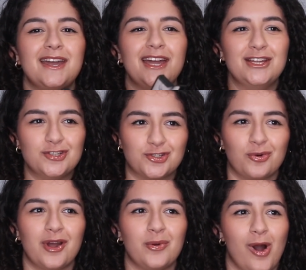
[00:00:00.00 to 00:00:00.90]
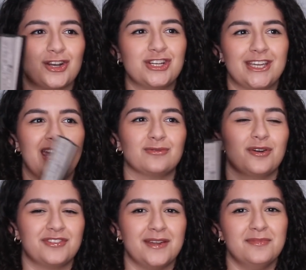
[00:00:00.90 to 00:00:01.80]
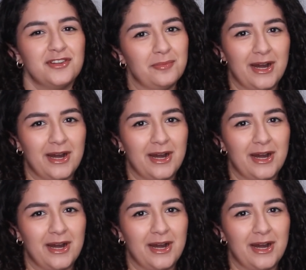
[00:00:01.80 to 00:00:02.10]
enjoy watching Kate roast him so